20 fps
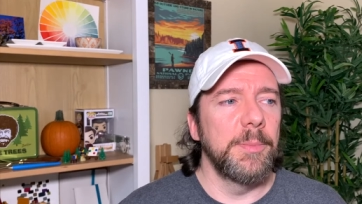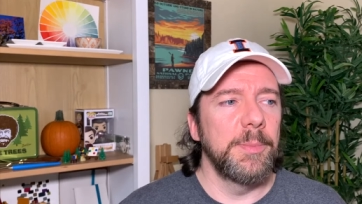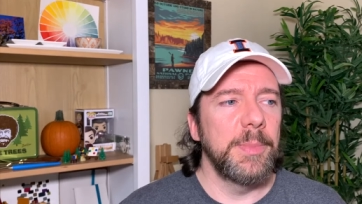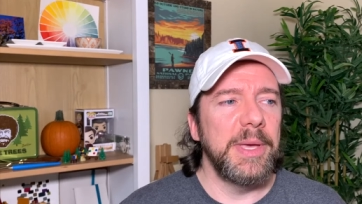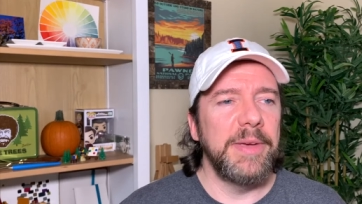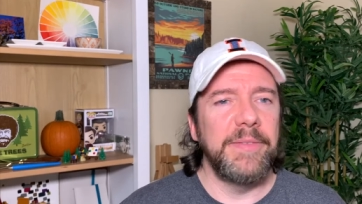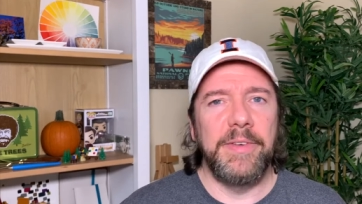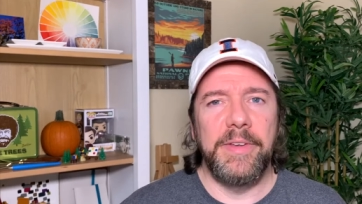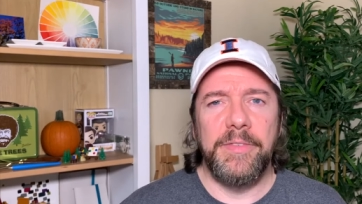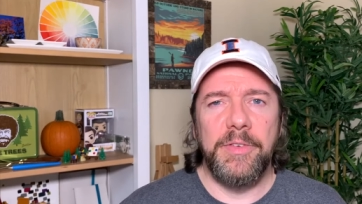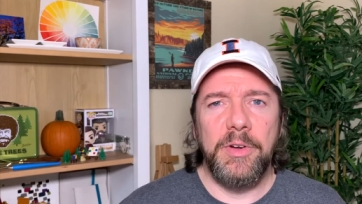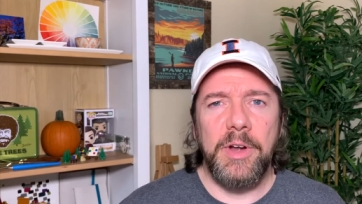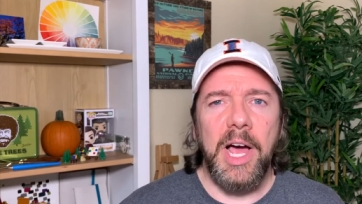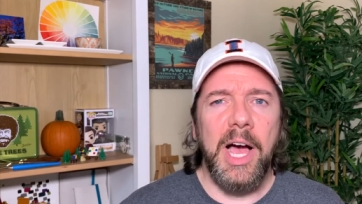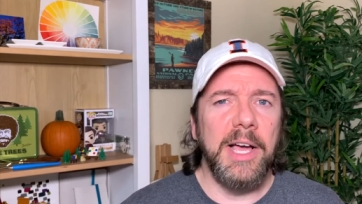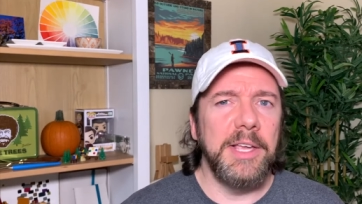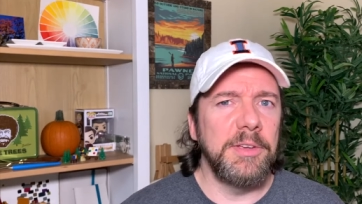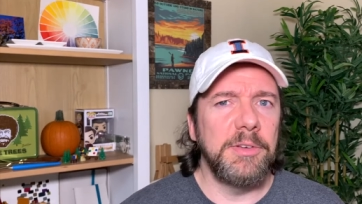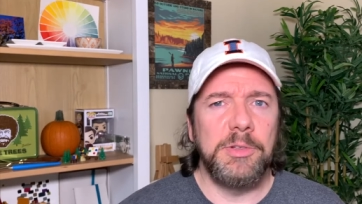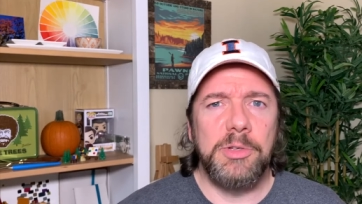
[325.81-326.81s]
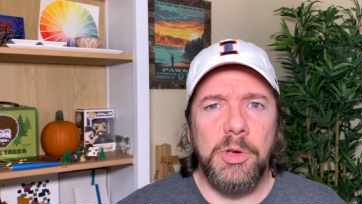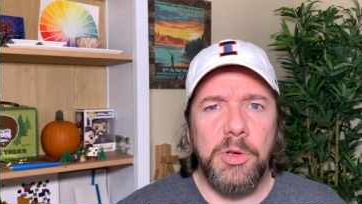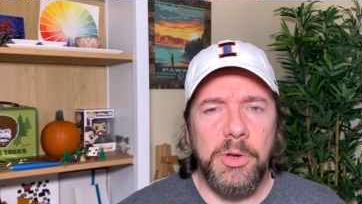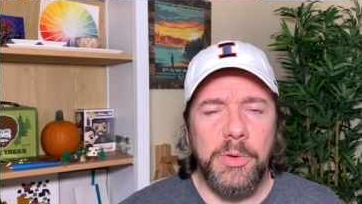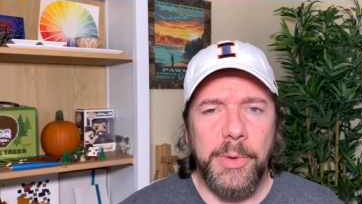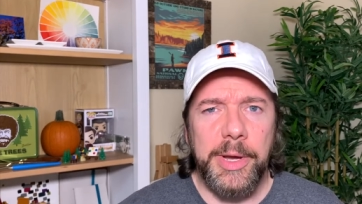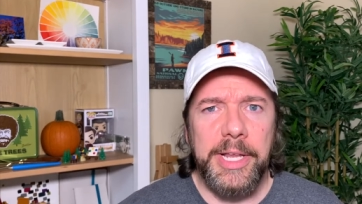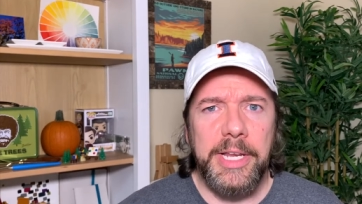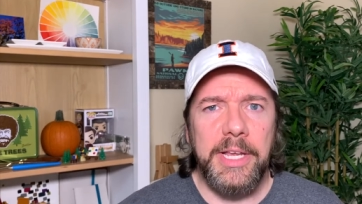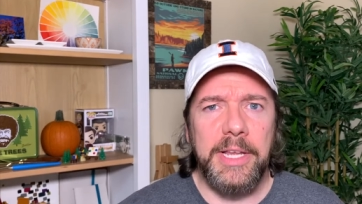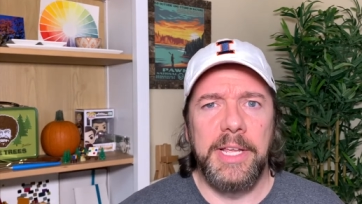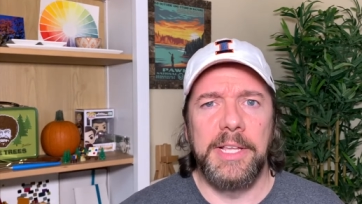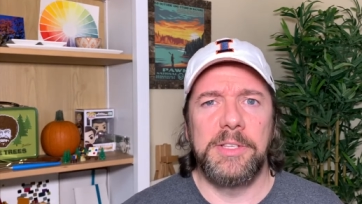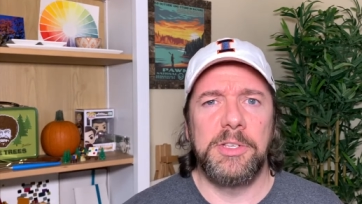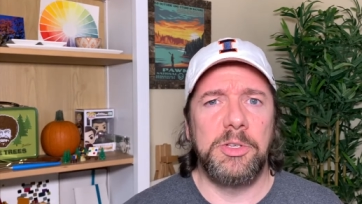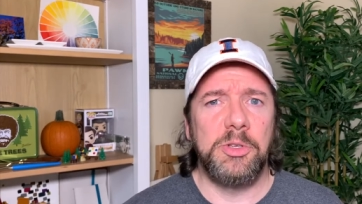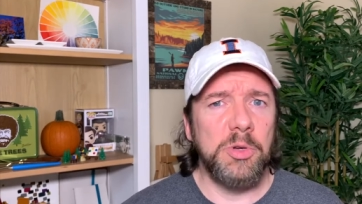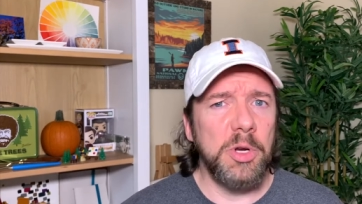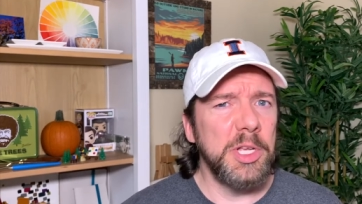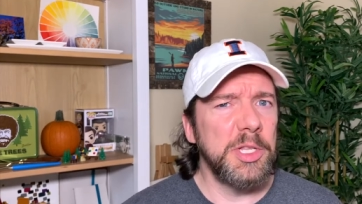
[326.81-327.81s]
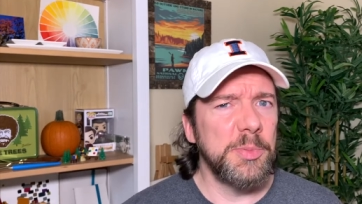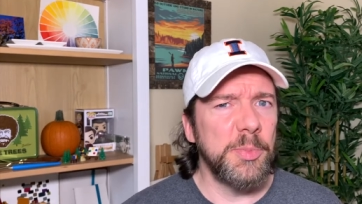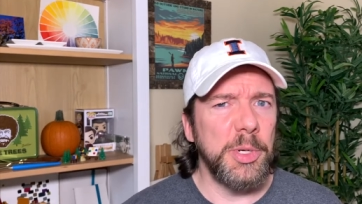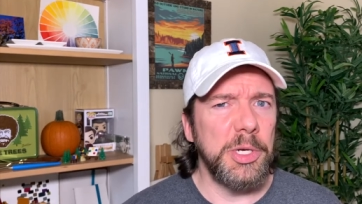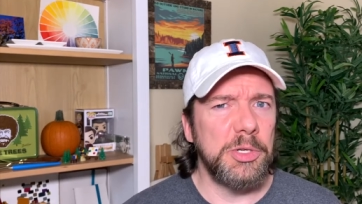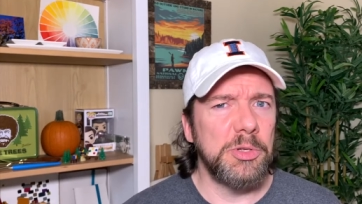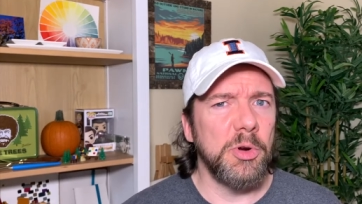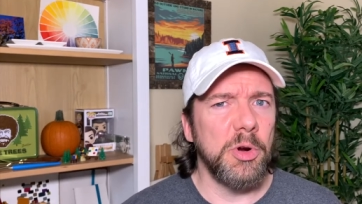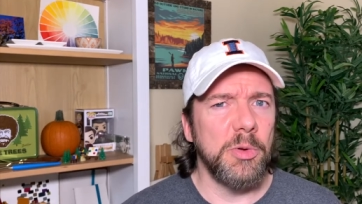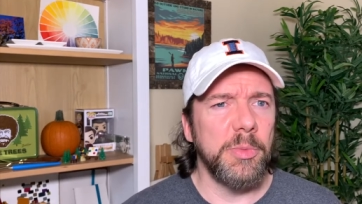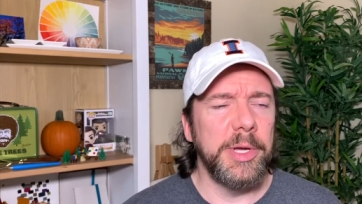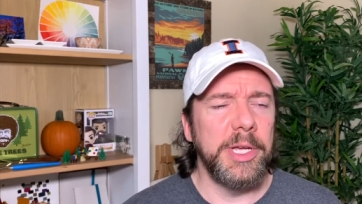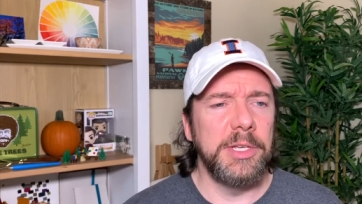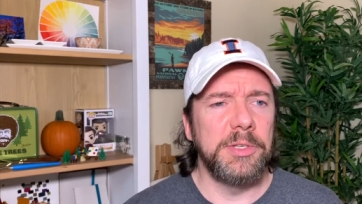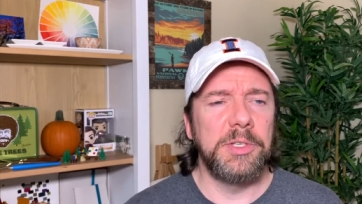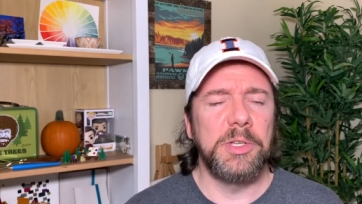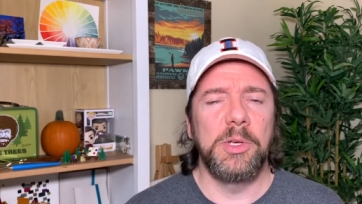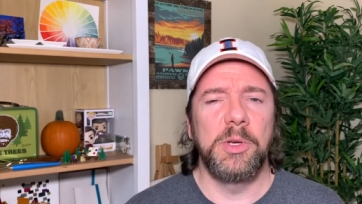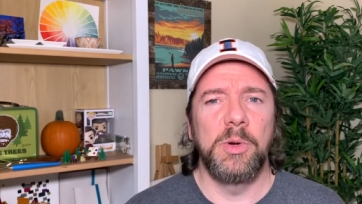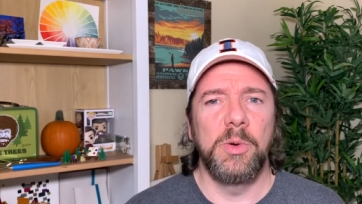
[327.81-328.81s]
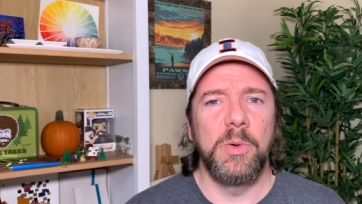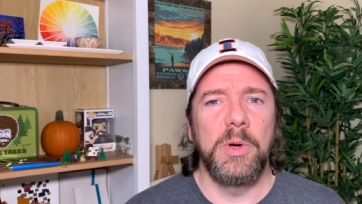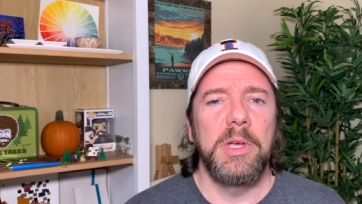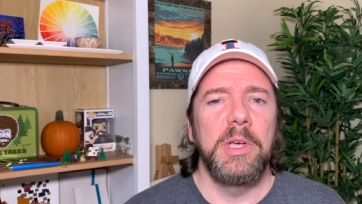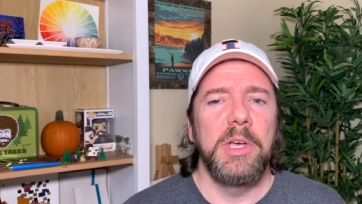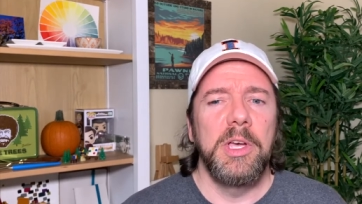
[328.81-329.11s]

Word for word: Even if you're not, you can totally read it. It's a pretty short read too,